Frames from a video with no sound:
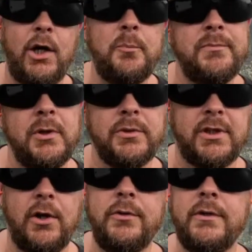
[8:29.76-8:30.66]
had hoped it
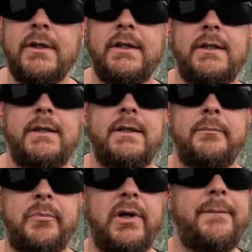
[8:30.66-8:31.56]
would go,
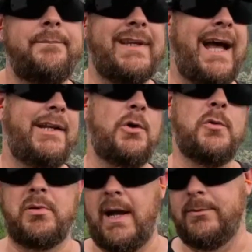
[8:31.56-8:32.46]
but I know
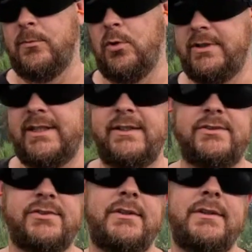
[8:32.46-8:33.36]
the problem on
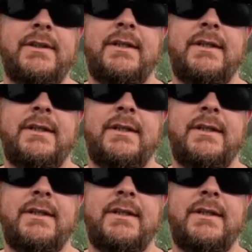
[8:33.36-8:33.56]
these.